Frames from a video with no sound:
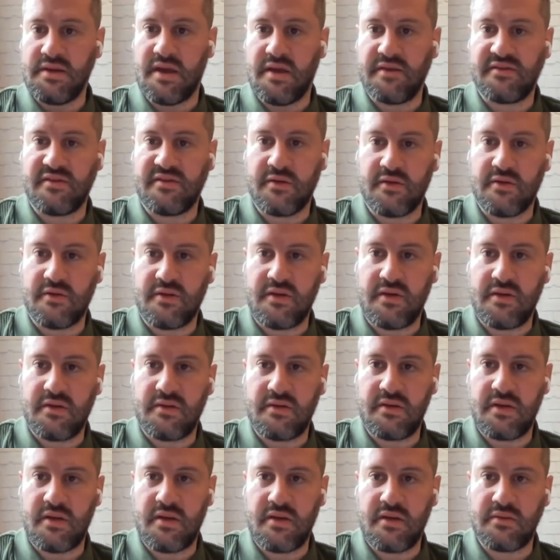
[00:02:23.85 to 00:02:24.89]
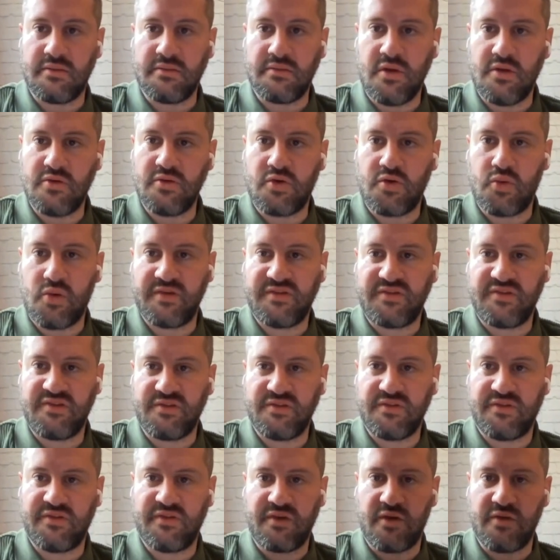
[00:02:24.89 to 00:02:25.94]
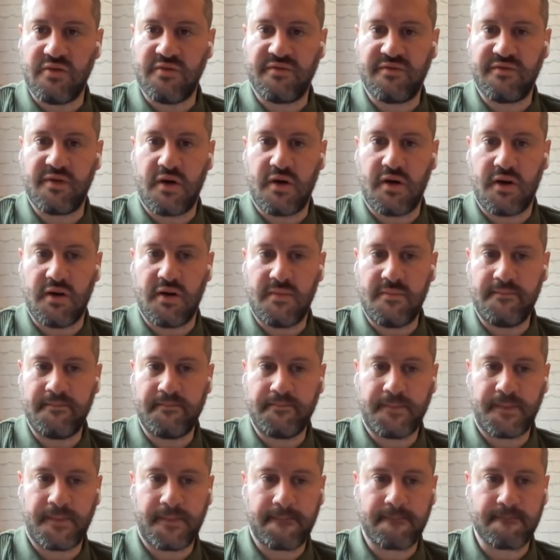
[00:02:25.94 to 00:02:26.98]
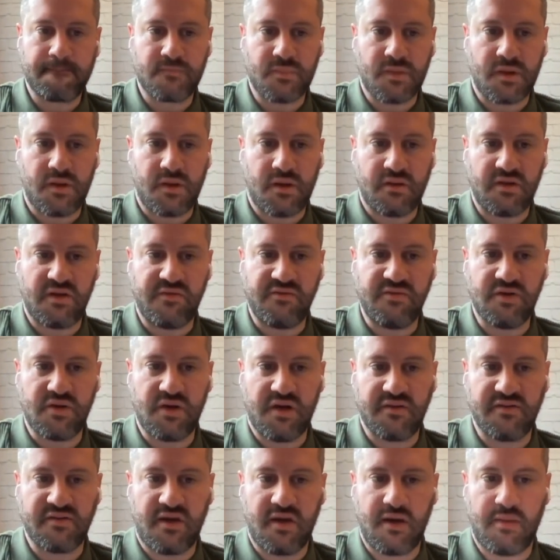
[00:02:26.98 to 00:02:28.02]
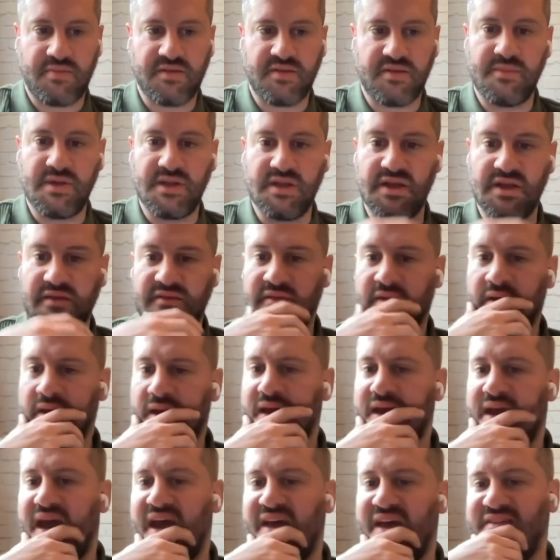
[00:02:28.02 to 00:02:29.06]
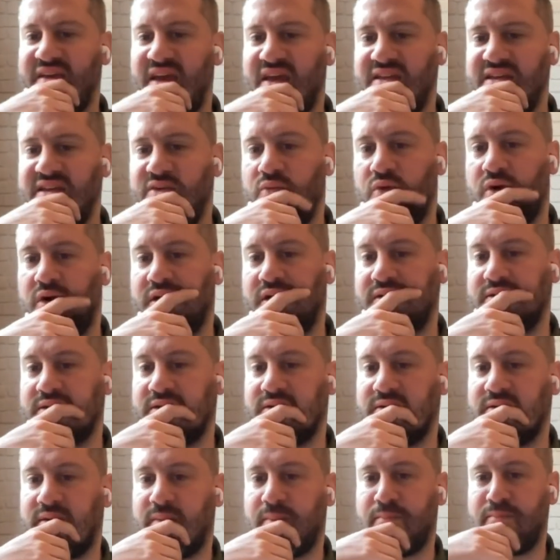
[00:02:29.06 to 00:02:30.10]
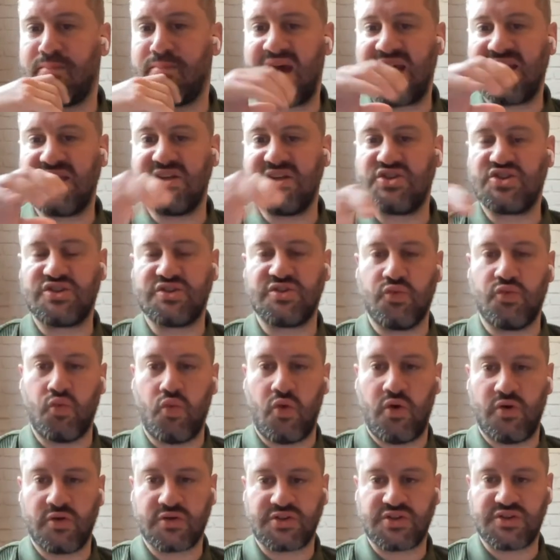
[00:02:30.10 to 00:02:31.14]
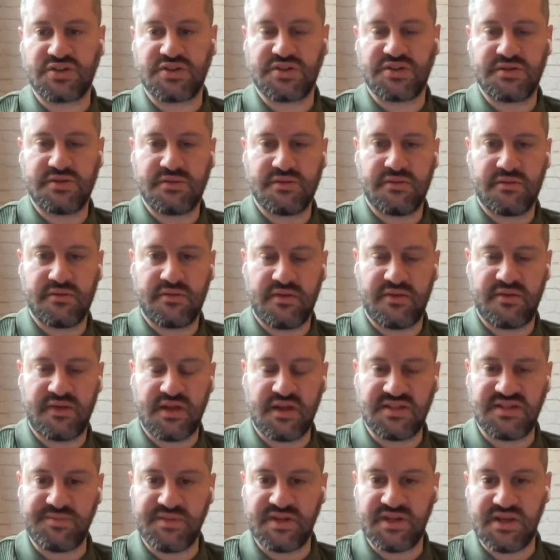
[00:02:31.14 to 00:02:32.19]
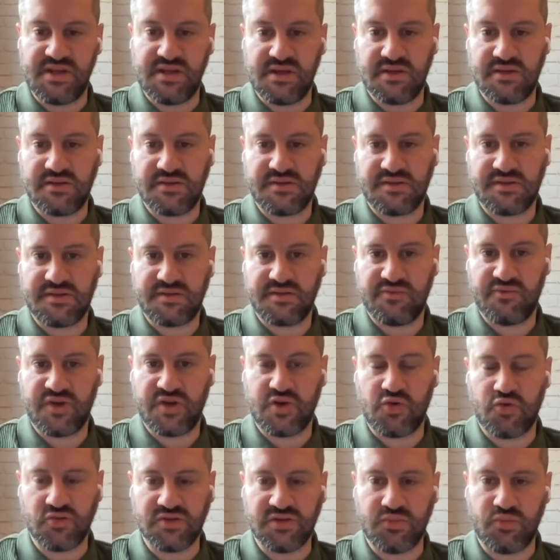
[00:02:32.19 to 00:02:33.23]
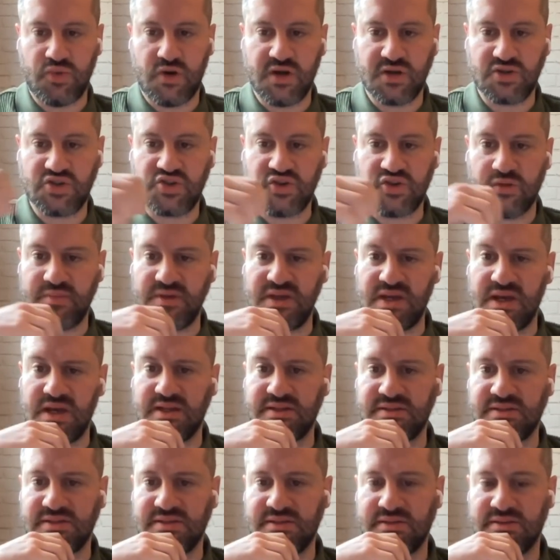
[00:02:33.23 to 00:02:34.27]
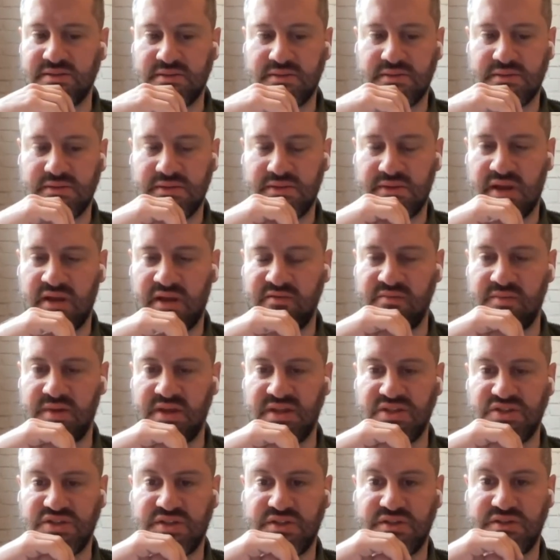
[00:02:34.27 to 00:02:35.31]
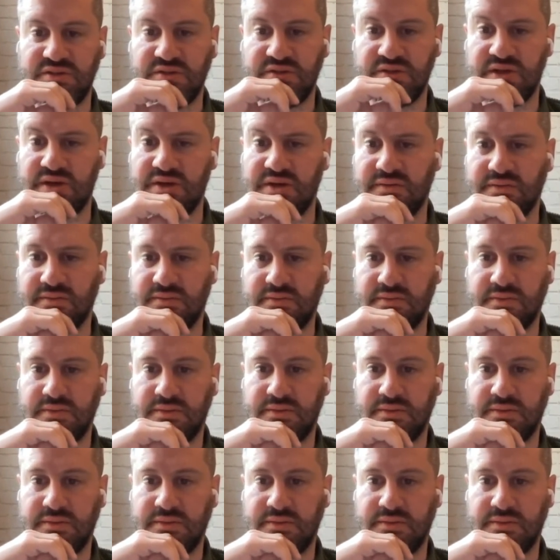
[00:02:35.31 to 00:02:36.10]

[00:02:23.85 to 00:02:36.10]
Yeah, so no questions so far. I'll give you guys a couple of minutes. Has anyone managed to watch the 30-minute recorded workshop yet? Have you managed to do that?